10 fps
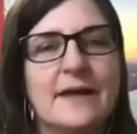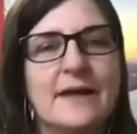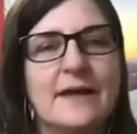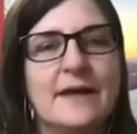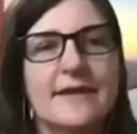
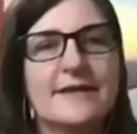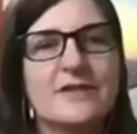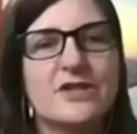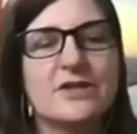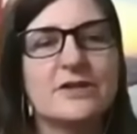
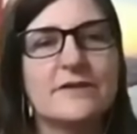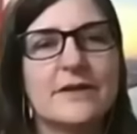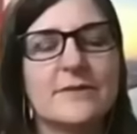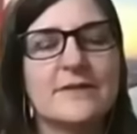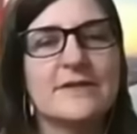Last year,
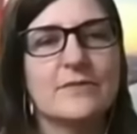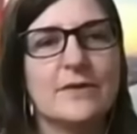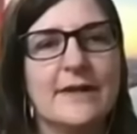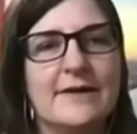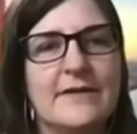there was a
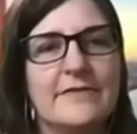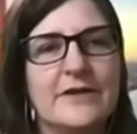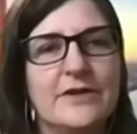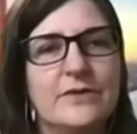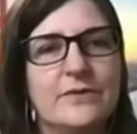rollout of a
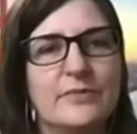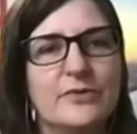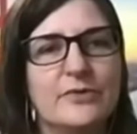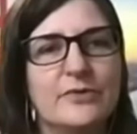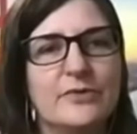new
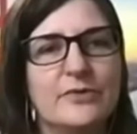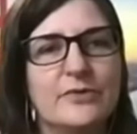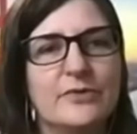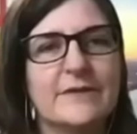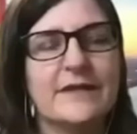employee
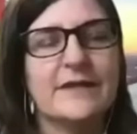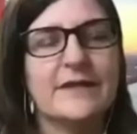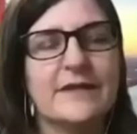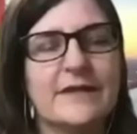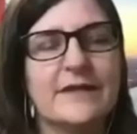retention tax
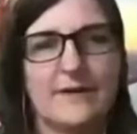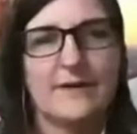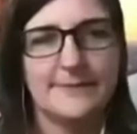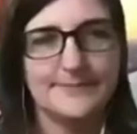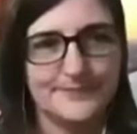credit,
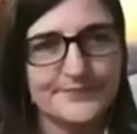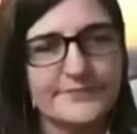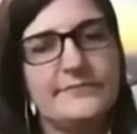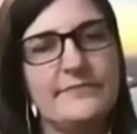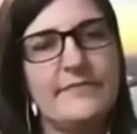
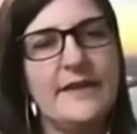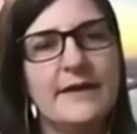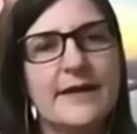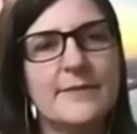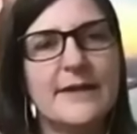
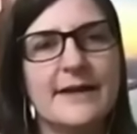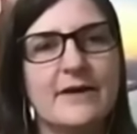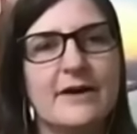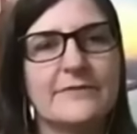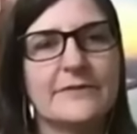and that
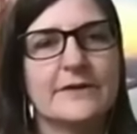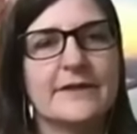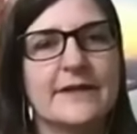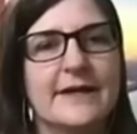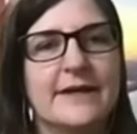offered
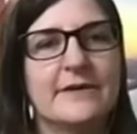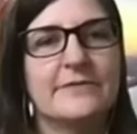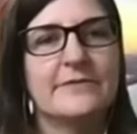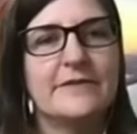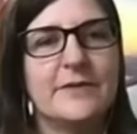
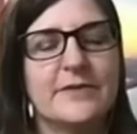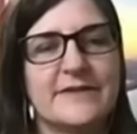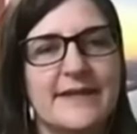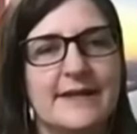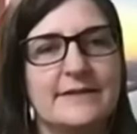
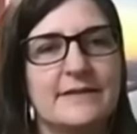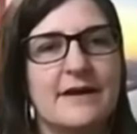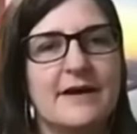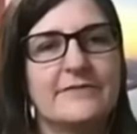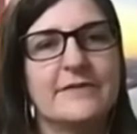50%
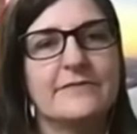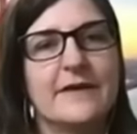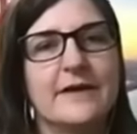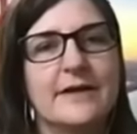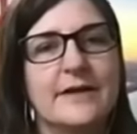off of
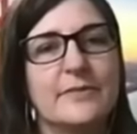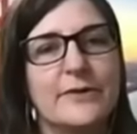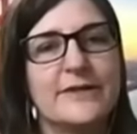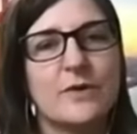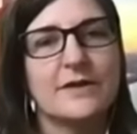
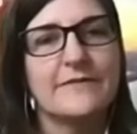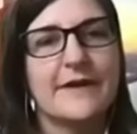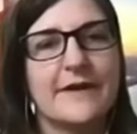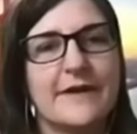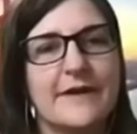employees'
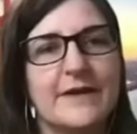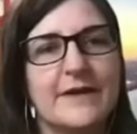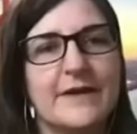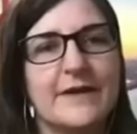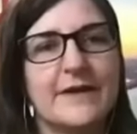qualified
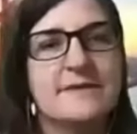wages